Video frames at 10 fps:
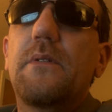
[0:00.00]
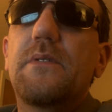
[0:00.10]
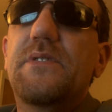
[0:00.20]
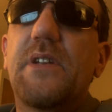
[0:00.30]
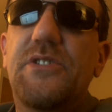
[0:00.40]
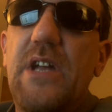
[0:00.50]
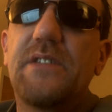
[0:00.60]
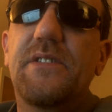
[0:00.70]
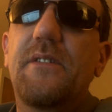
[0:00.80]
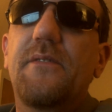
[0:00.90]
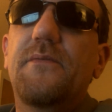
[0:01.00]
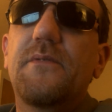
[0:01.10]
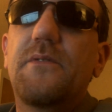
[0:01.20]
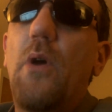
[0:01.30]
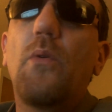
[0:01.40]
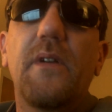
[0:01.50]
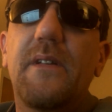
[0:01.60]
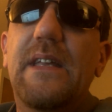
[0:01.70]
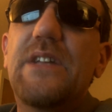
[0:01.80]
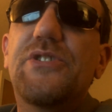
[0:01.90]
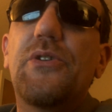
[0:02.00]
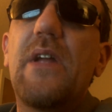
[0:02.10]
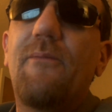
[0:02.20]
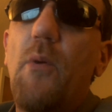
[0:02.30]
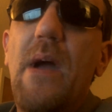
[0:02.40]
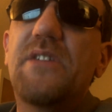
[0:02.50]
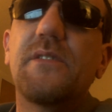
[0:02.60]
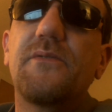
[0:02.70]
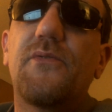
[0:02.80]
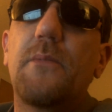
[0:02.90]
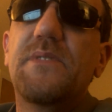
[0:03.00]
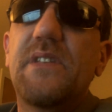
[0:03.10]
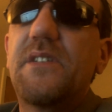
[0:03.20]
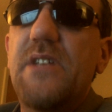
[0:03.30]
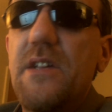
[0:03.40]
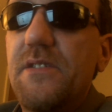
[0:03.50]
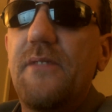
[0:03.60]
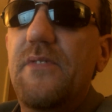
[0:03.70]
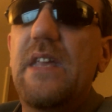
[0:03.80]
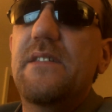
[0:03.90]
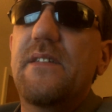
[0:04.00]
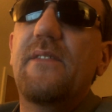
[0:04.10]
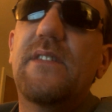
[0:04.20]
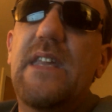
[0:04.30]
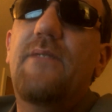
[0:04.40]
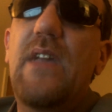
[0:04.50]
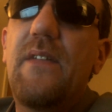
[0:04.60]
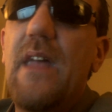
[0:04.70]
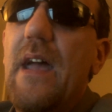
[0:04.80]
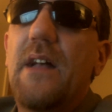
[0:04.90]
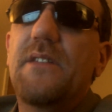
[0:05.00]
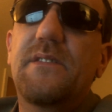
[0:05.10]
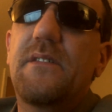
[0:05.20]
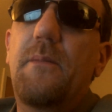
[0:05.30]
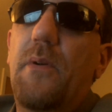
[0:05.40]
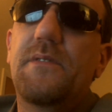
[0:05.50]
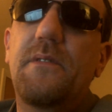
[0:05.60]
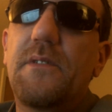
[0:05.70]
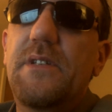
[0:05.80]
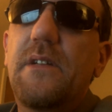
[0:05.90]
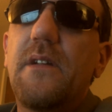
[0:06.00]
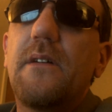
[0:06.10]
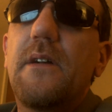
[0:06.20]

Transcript: suggestive. Don't get your information from suggestive TV that has a personal agenda.